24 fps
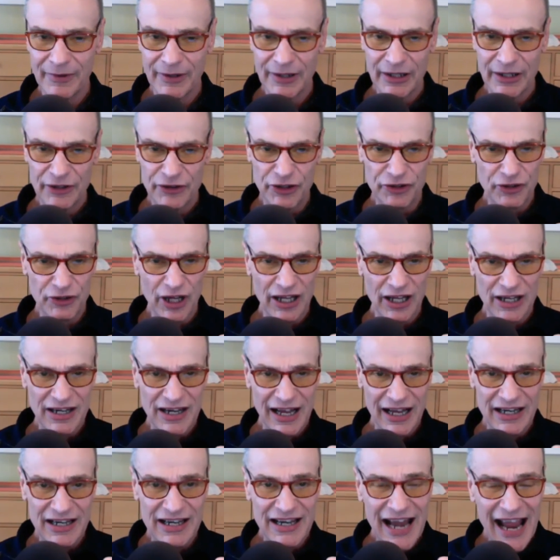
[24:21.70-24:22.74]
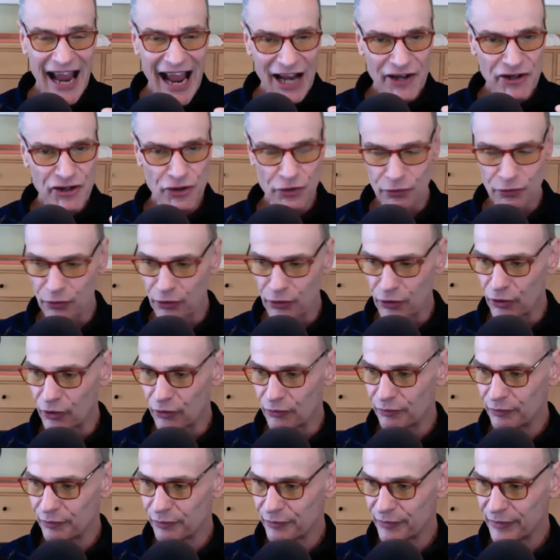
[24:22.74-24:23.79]
just a
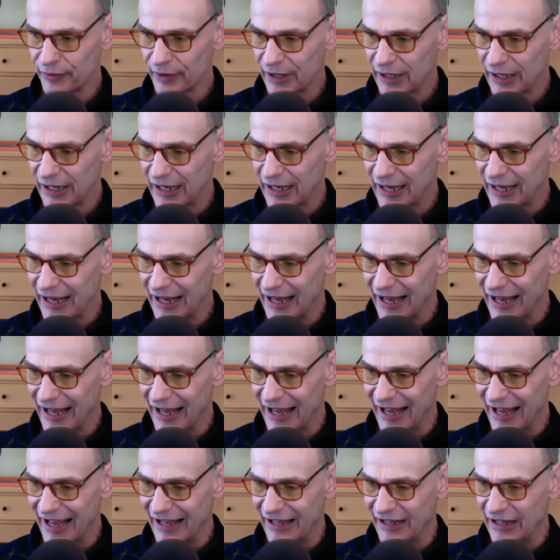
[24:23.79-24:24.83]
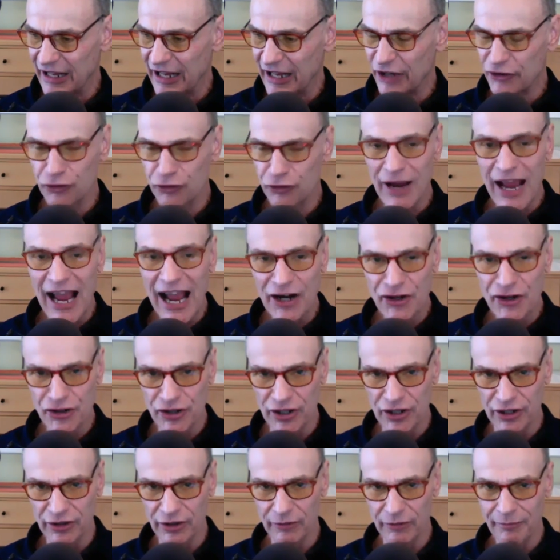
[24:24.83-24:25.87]
natural
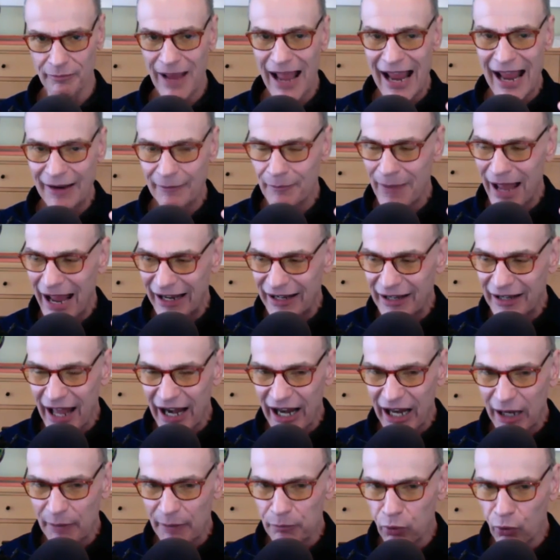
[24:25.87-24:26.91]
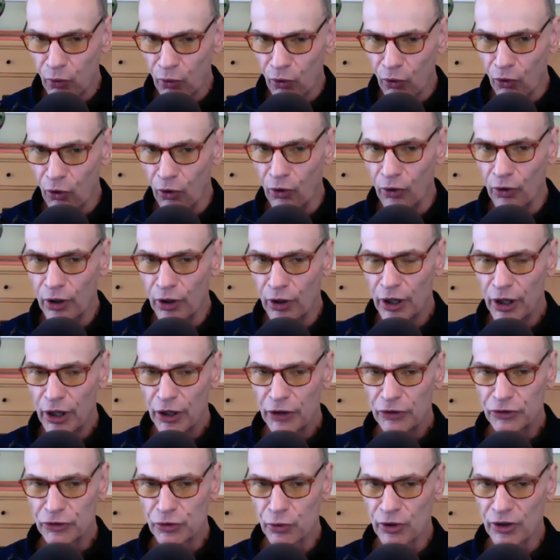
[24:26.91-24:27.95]
attraction or magnetic pull
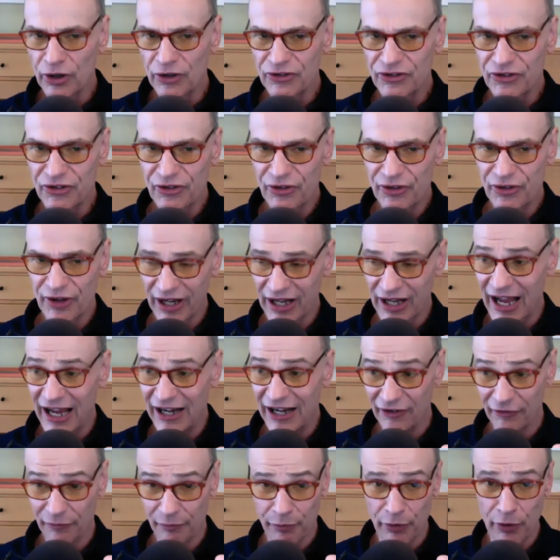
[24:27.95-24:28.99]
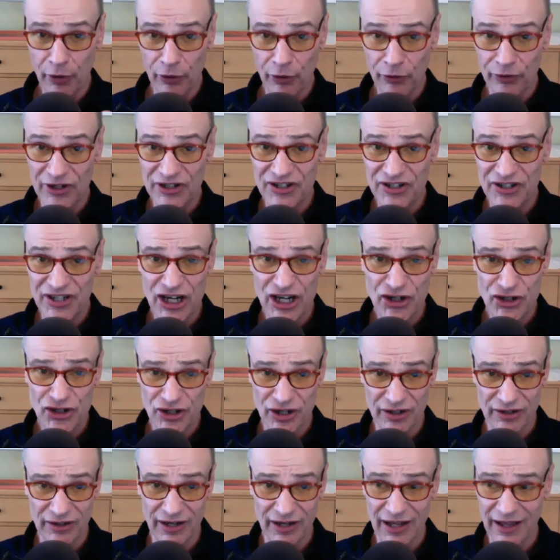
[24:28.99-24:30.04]
towards the kind of
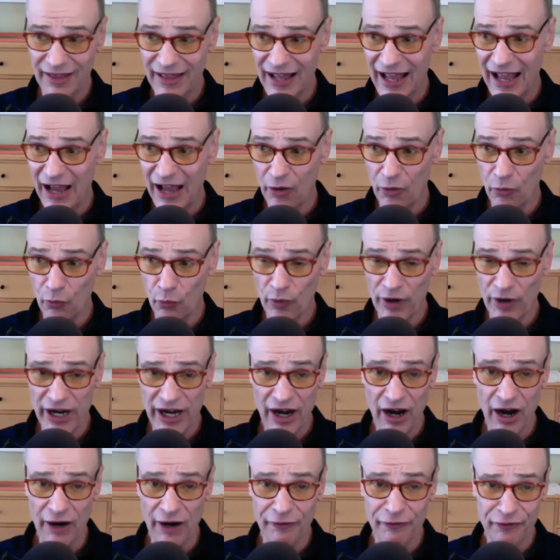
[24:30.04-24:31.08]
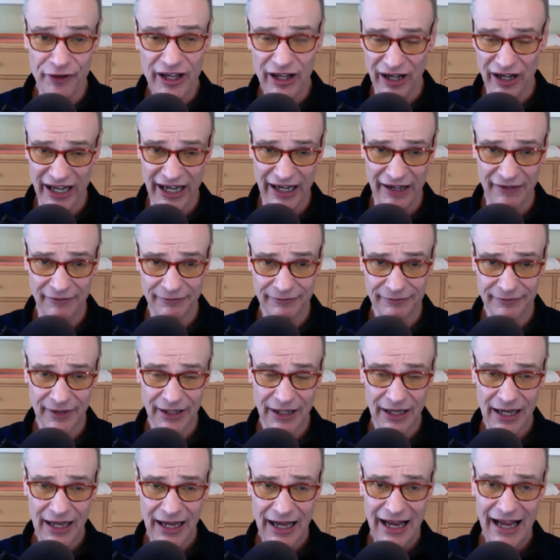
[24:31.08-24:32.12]
polarization that we are feeling.
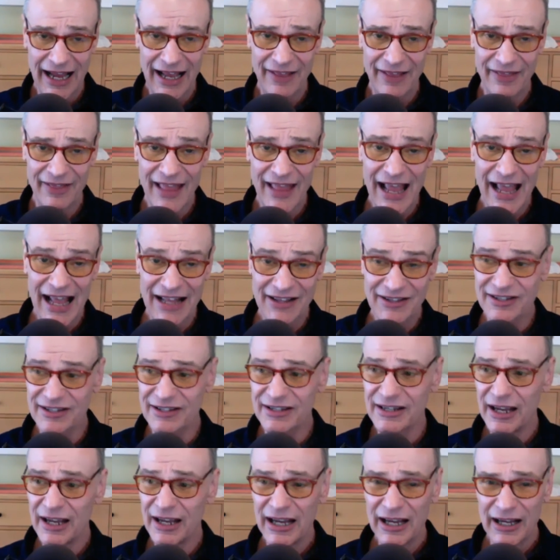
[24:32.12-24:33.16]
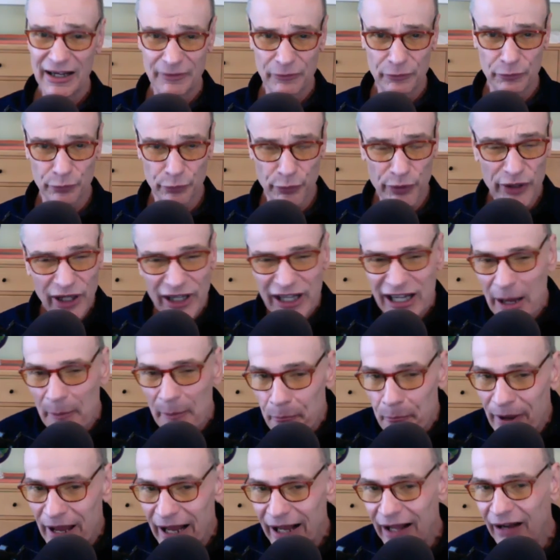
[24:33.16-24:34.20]
And that's really a
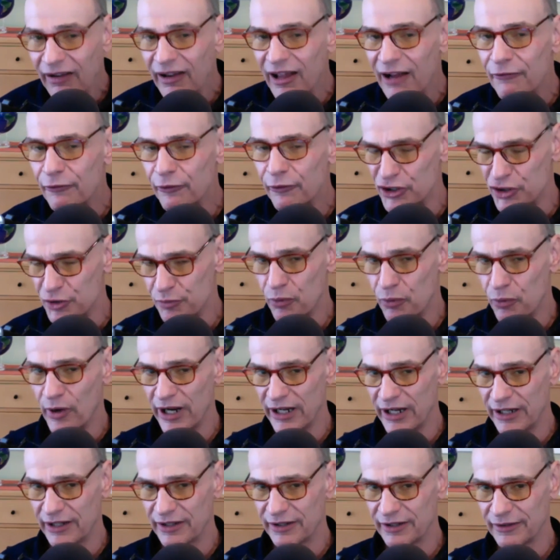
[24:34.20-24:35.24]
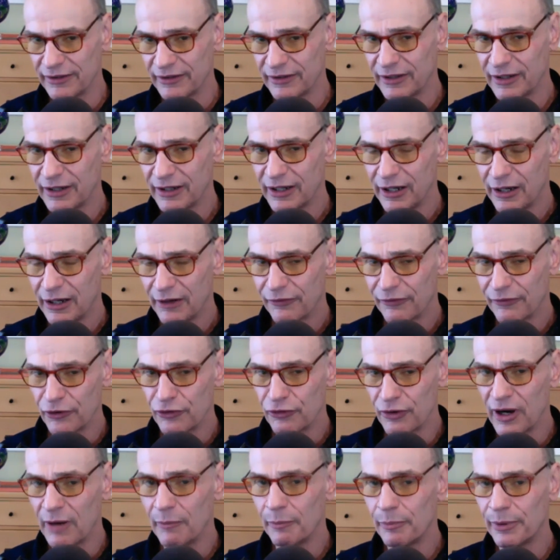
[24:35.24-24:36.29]
big leverage point for
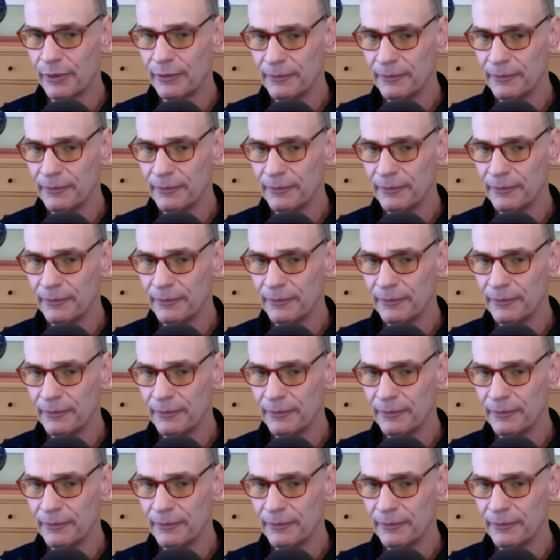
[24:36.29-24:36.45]
Trump.